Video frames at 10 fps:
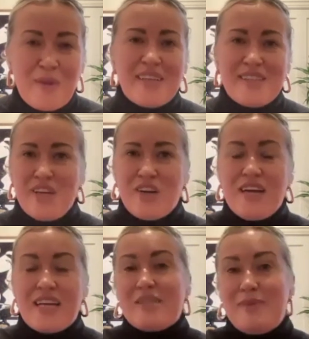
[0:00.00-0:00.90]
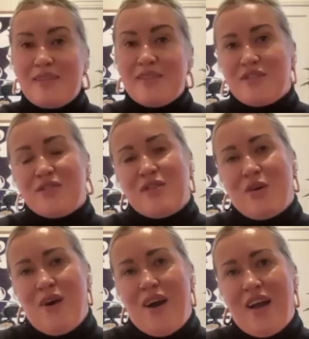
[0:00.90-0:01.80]
because their expenses are so
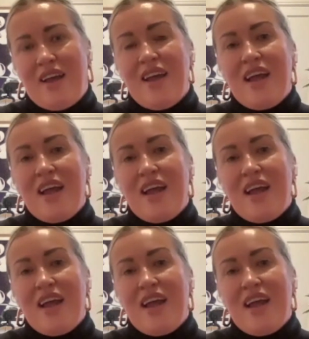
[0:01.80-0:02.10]
high.